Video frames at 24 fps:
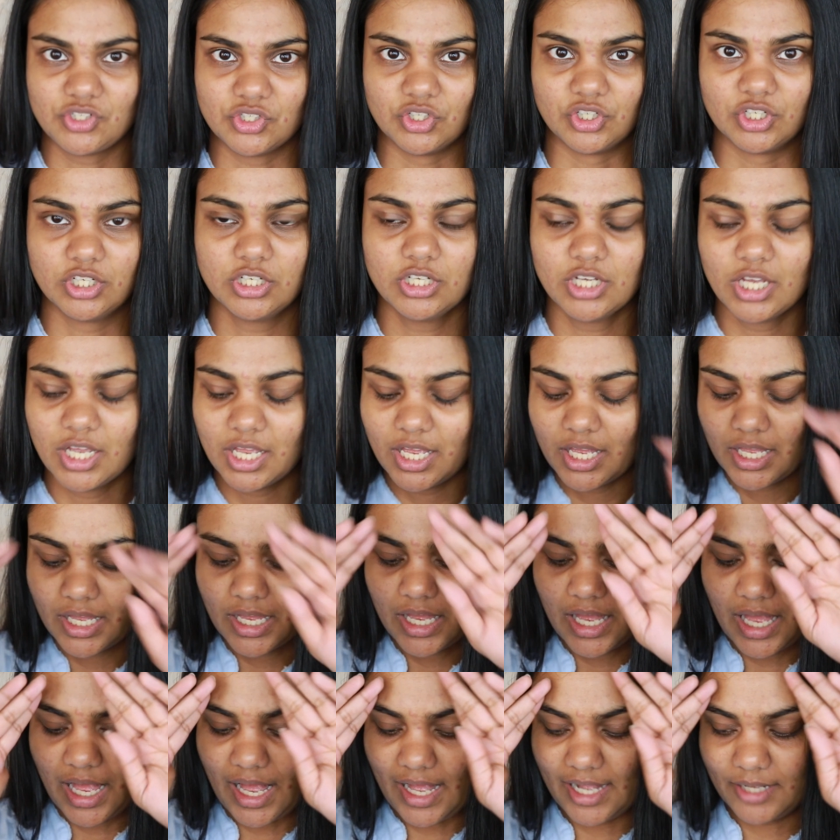do.
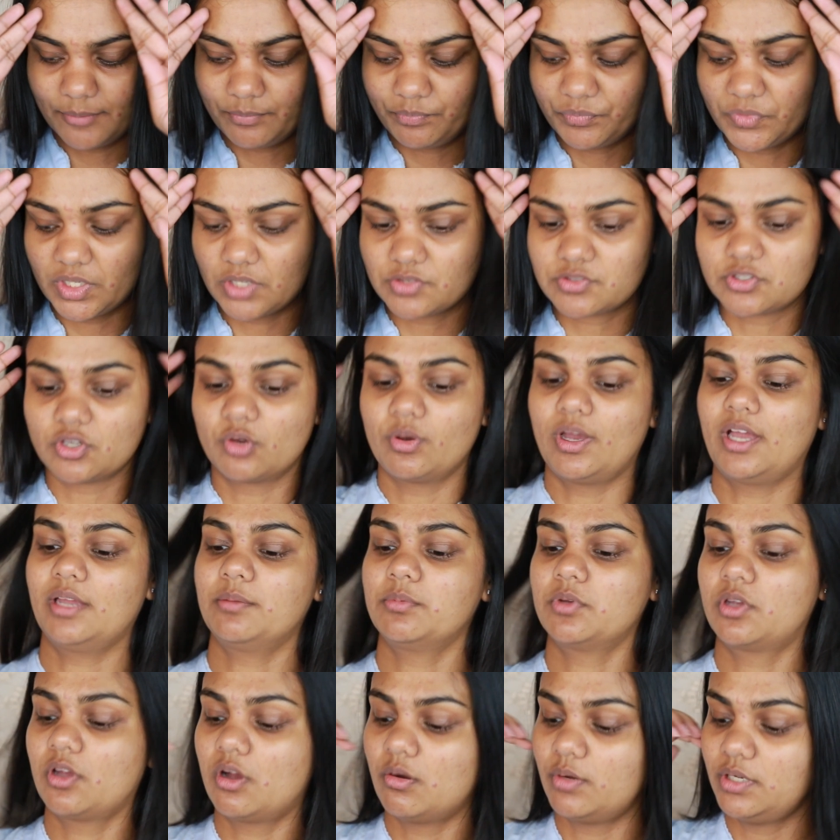So
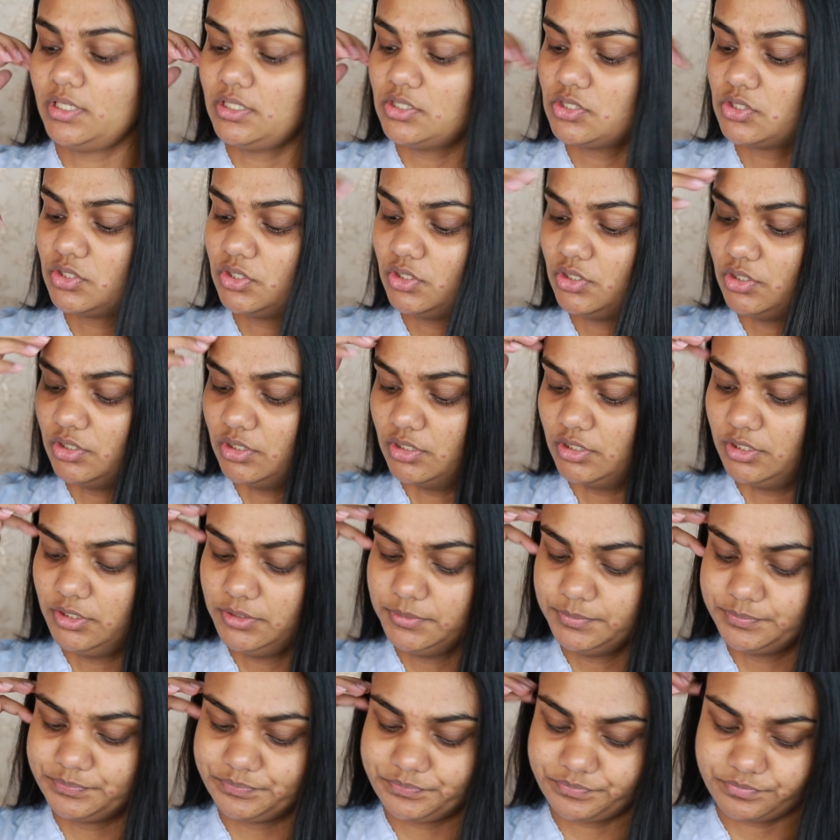I'm going
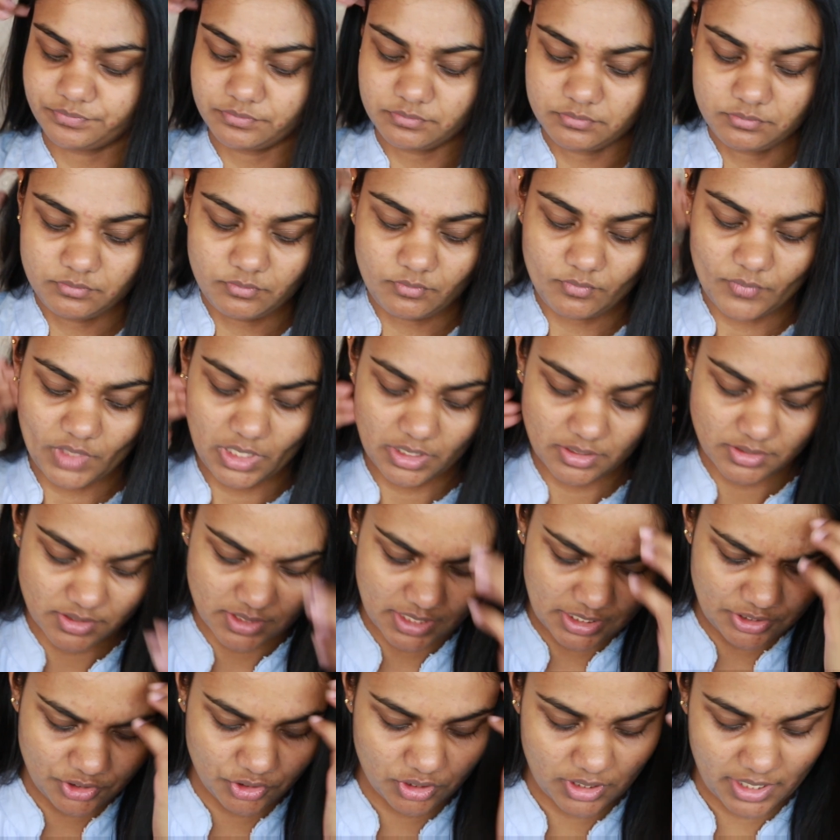to
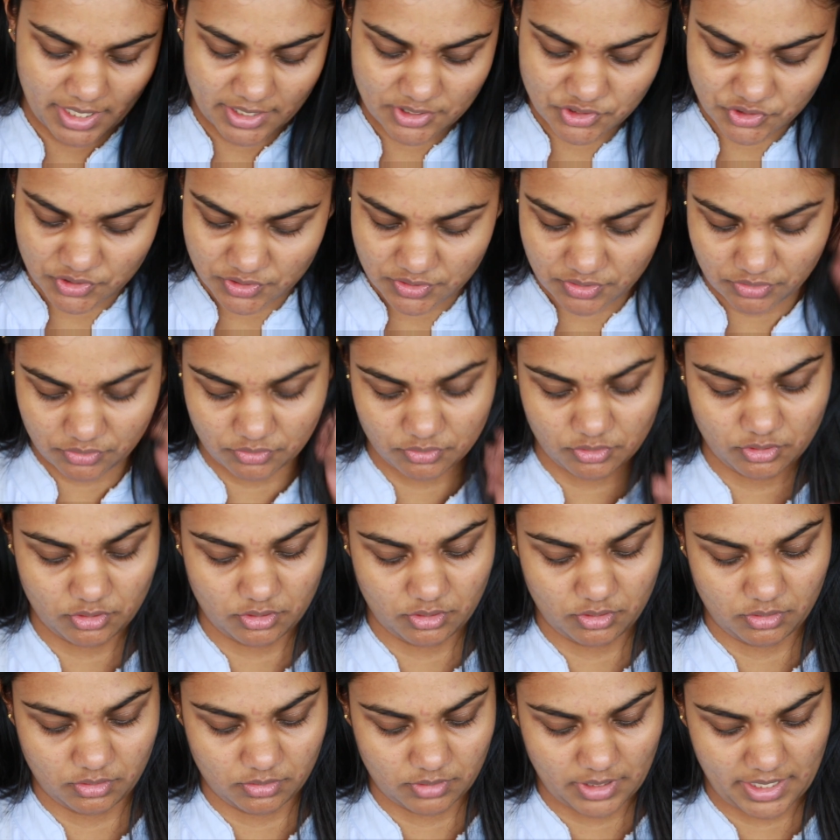take you guys just
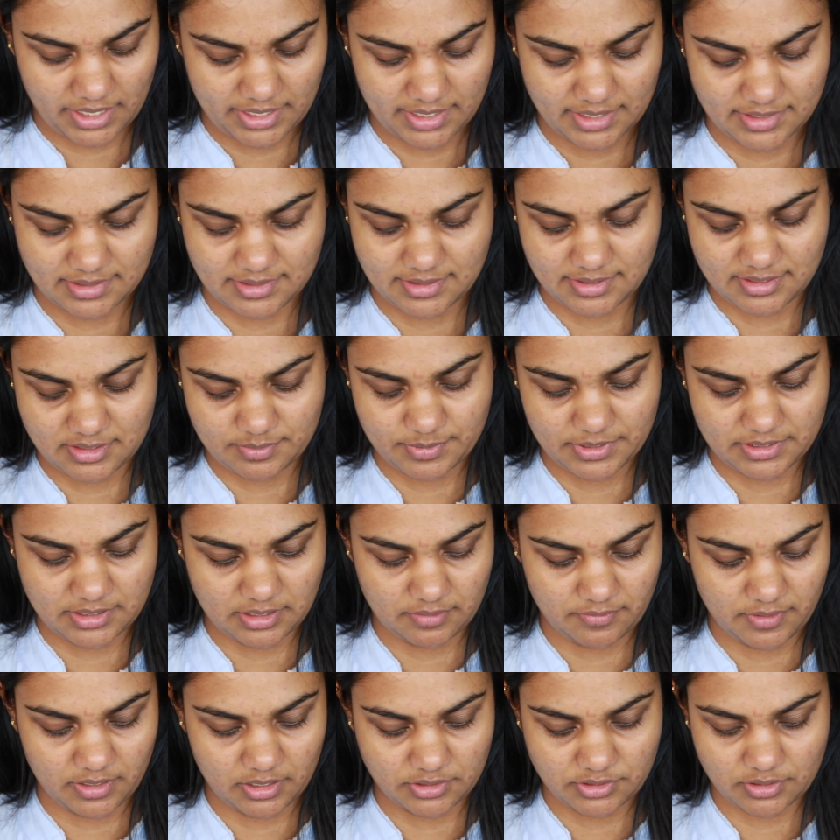through, I guess, the
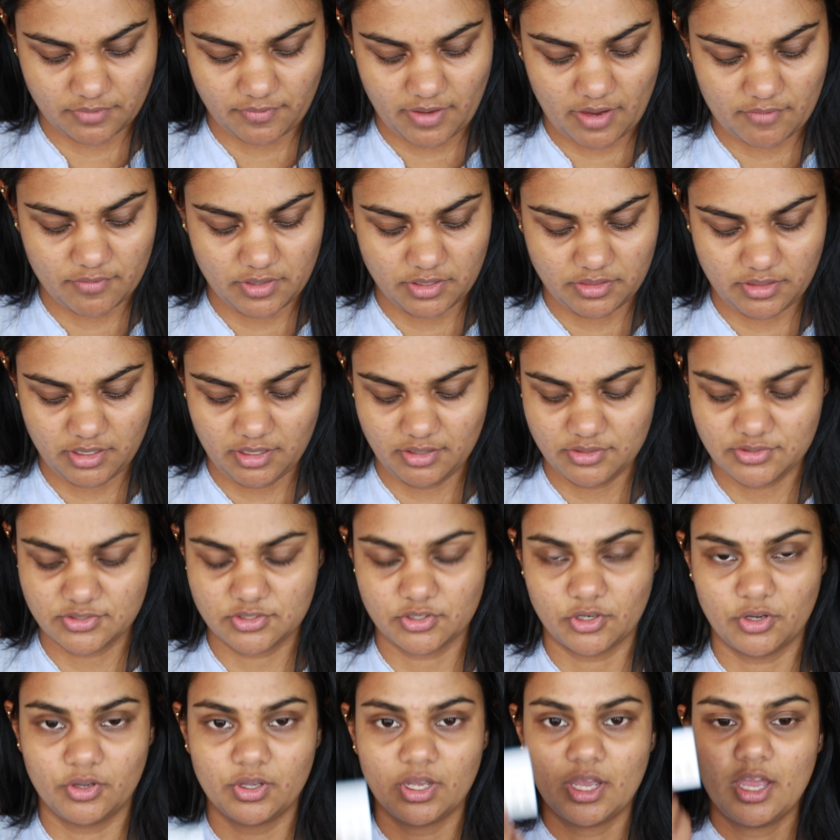specifics of everything.
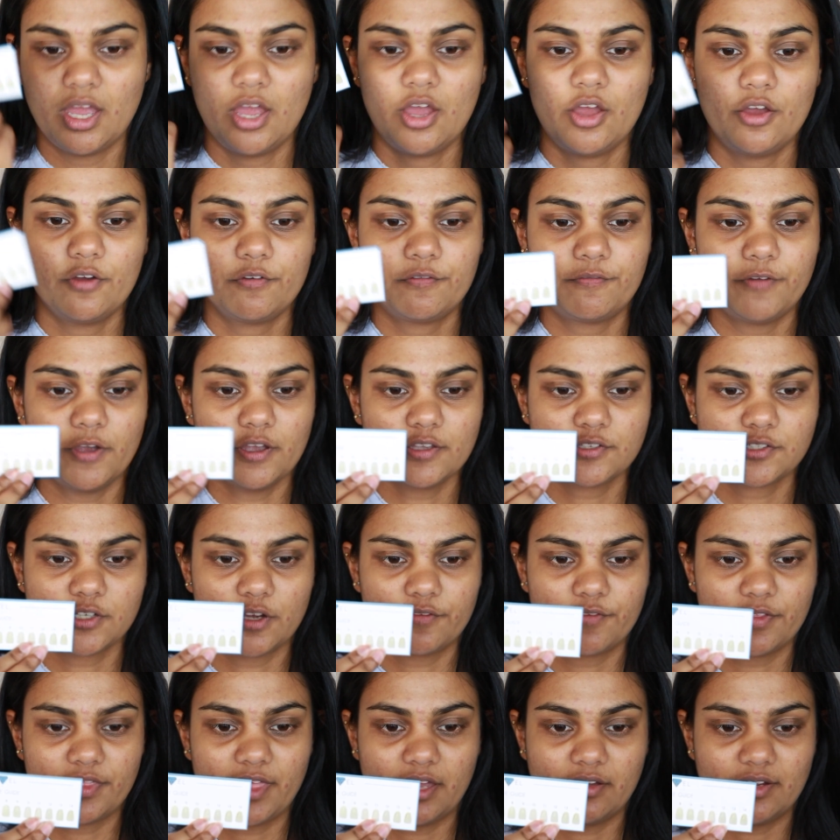So first
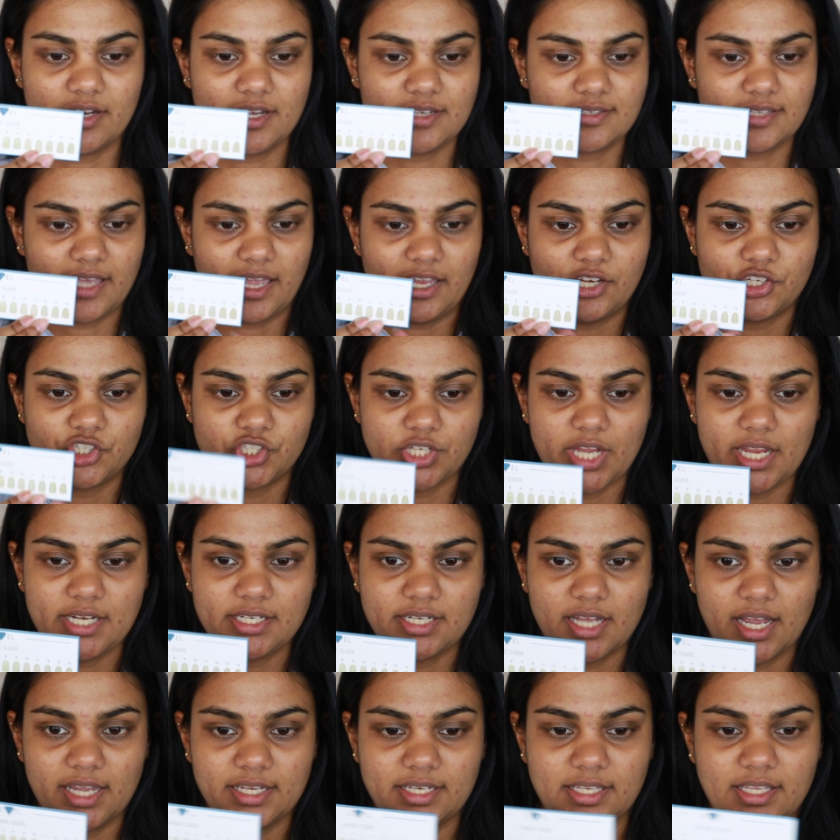off, there is a
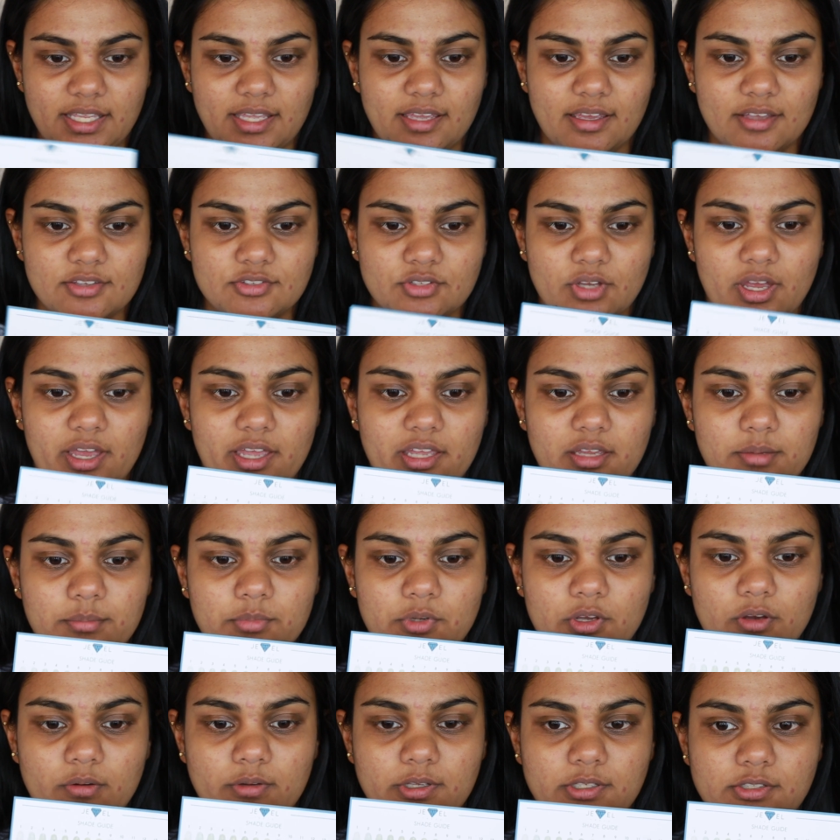shade guide here, so I
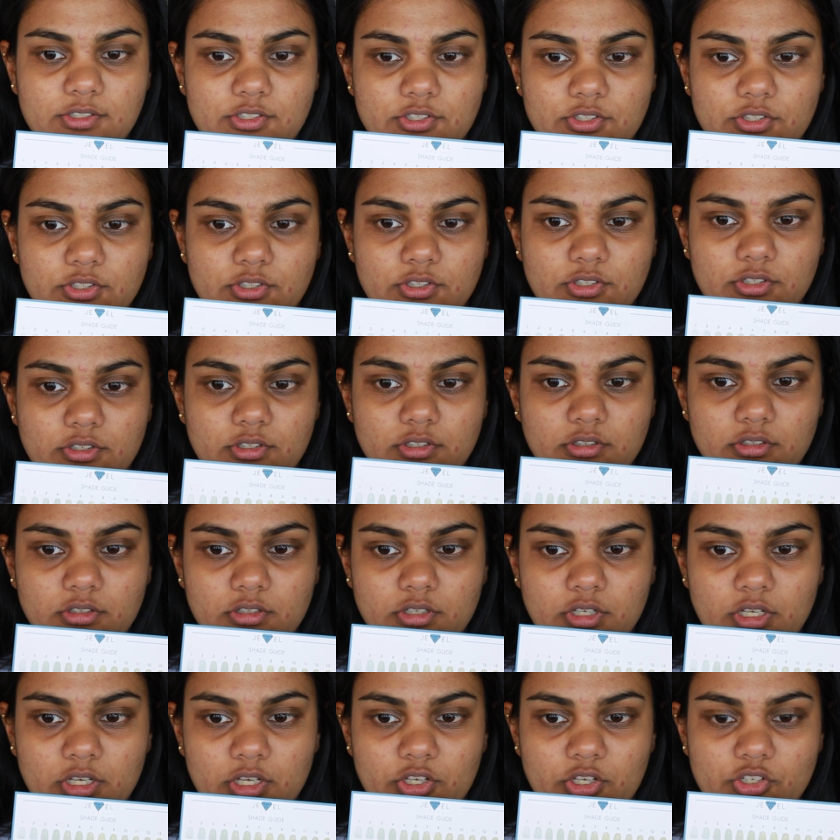am going to
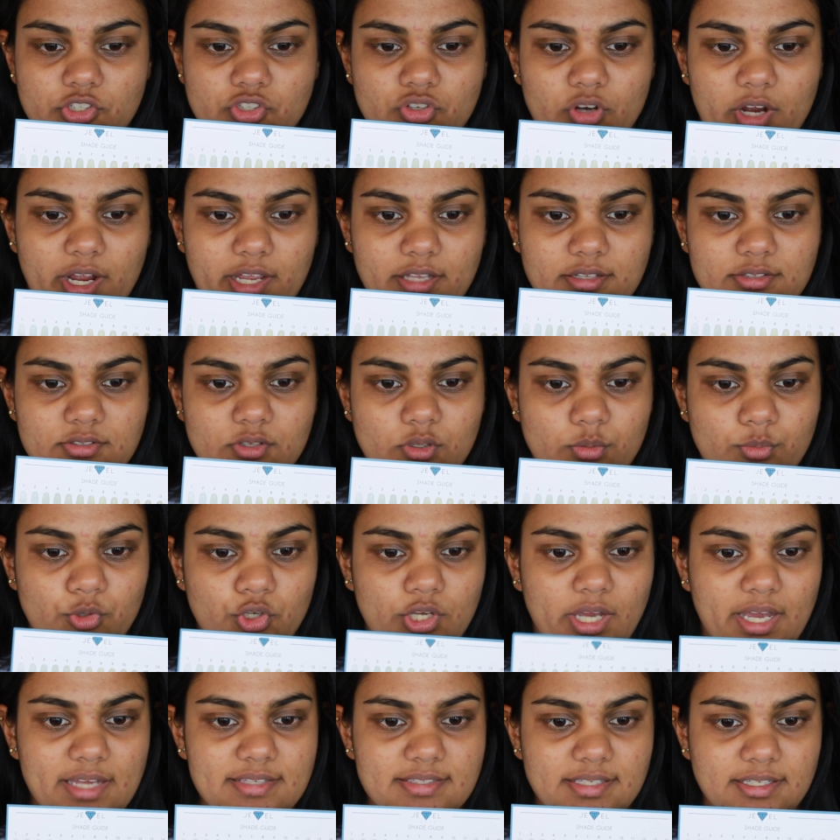try and zoom you
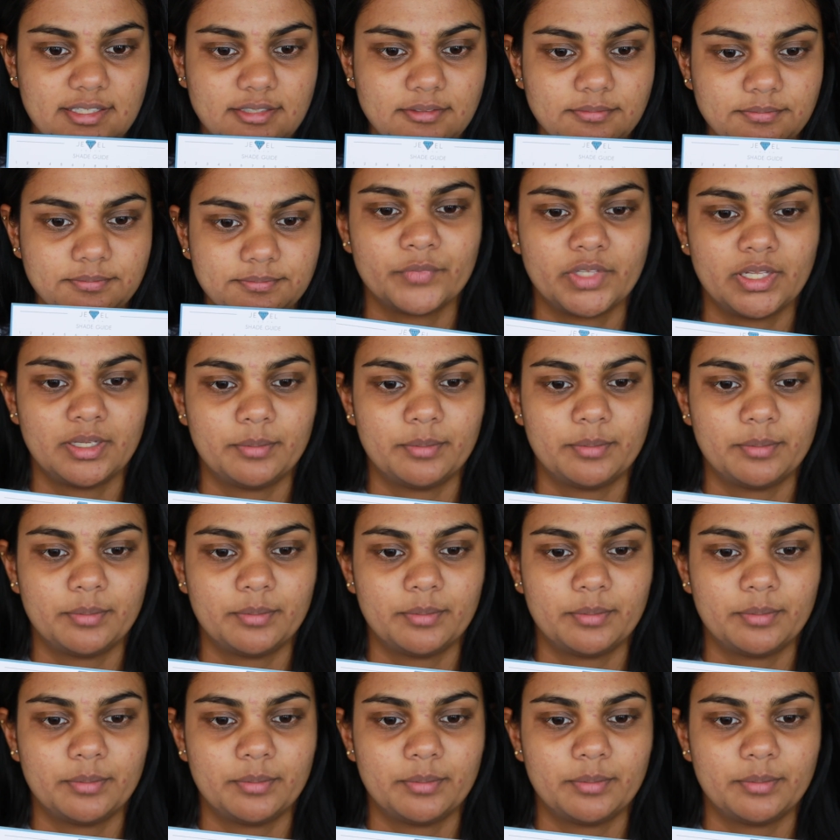guys in.